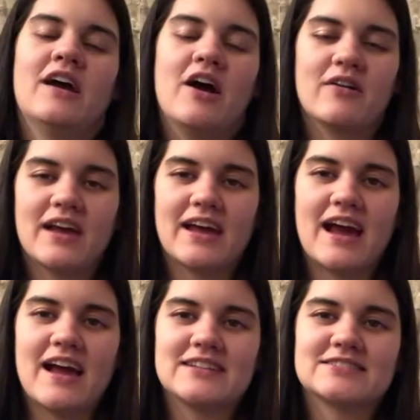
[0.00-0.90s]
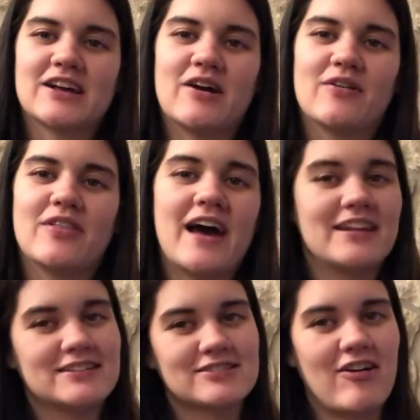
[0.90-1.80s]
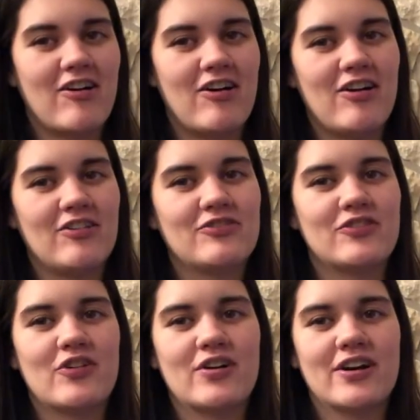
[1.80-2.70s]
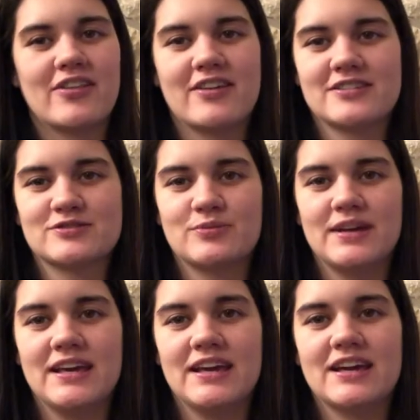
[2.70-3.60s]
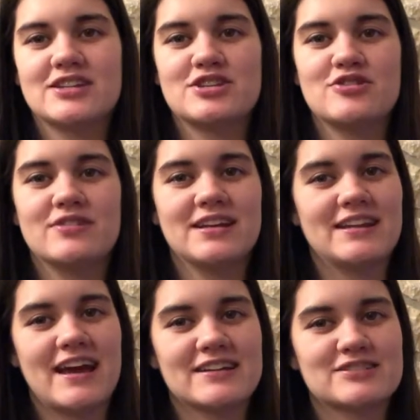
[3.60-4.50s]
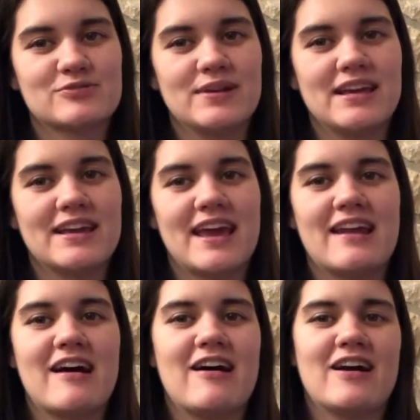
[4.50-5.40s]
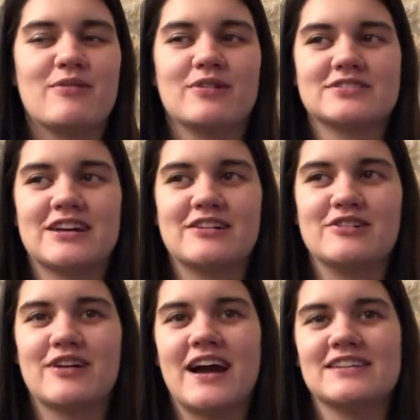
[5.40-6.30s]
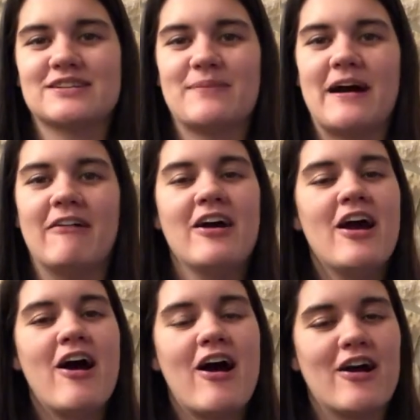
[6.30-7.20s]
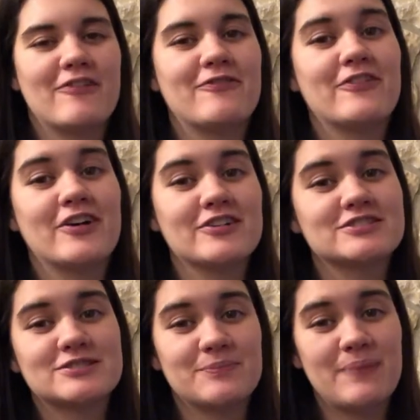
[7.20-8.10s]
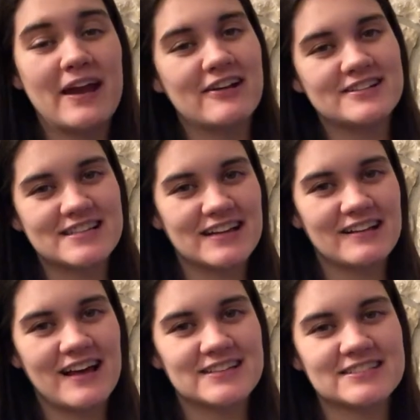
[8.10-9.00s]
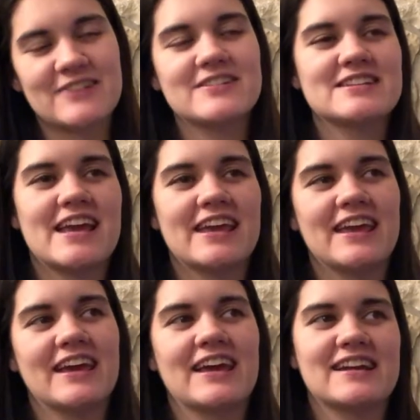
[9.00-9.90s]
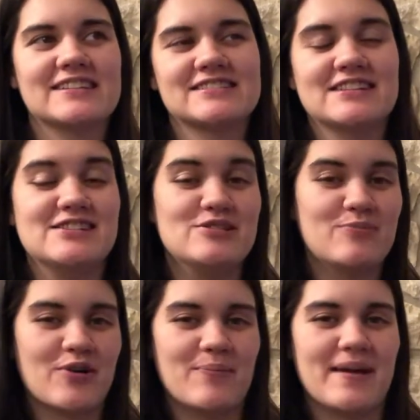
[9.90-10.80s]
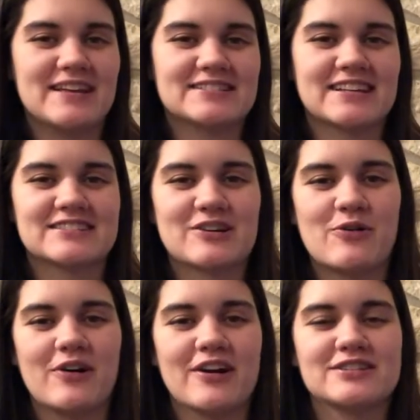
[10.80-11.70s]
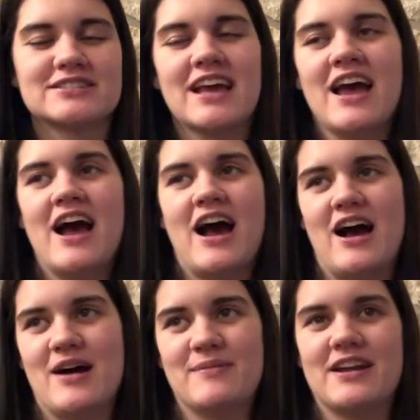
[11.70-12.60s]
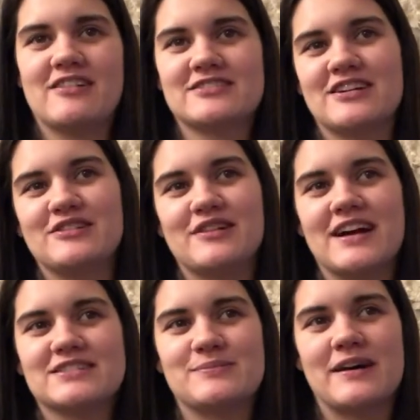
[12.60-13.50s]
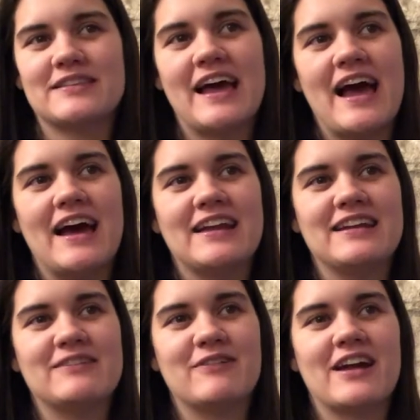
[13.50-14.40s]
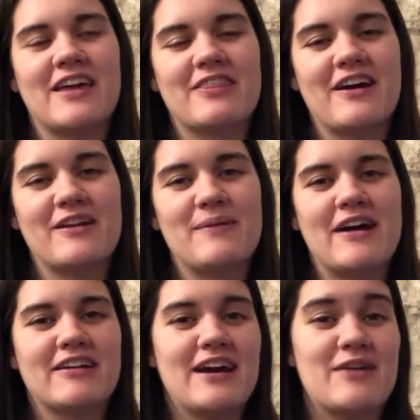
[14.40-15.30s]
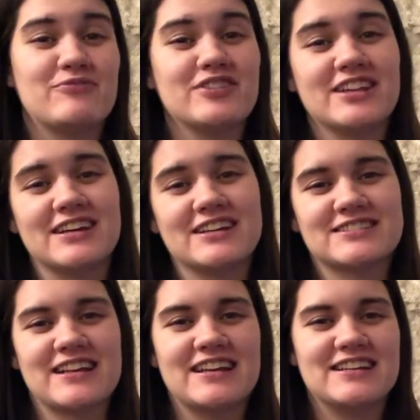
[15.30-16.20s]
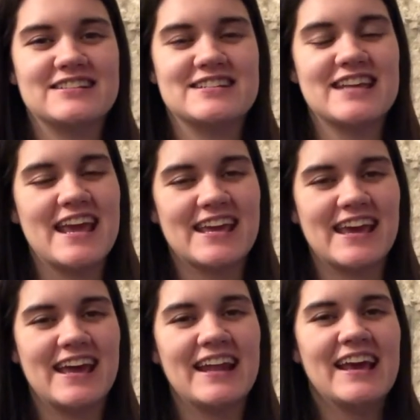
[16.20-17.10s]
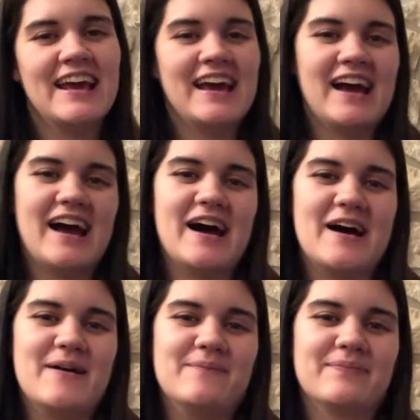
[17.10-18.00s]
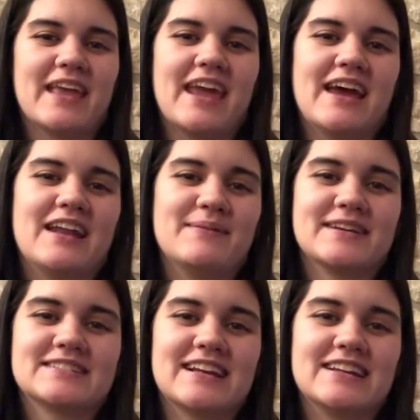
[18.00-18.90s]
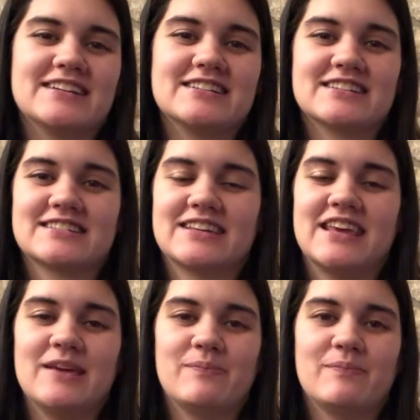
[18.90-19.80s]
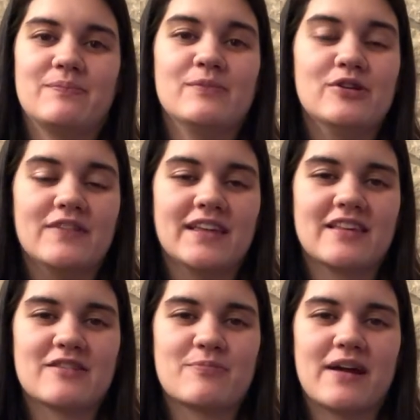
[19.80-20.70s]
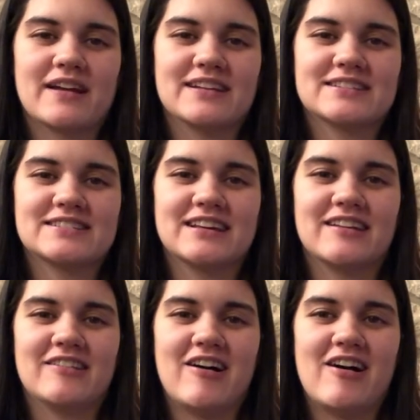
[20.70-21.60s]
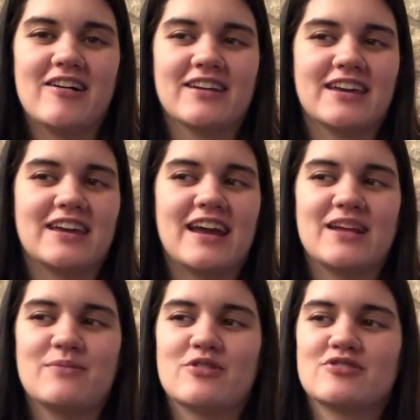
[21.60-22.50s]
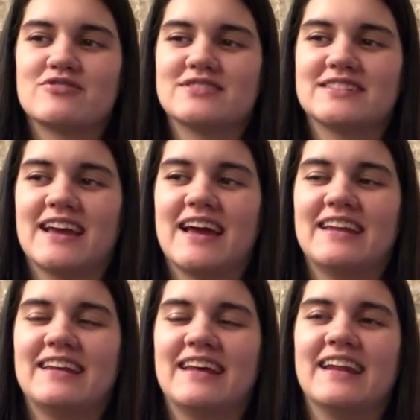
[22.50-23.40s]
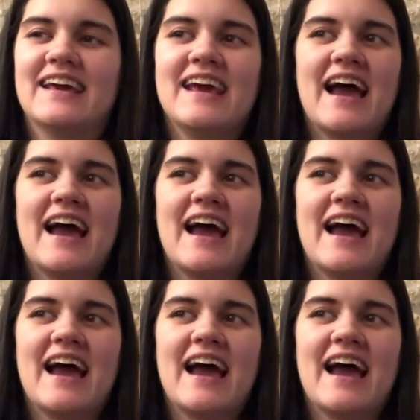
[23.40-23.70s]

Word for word: Okay guys, so that is all for this week. Tune in next week and I will tell you guys about our first parenting class that we're taking. Again, it's the newborn basics course. Um, and I'll tell you guys about that and what I thought about it. I'm really excited to take it. Um, and I'm excited to just keep moving this pregnancy along and getting more towards the end and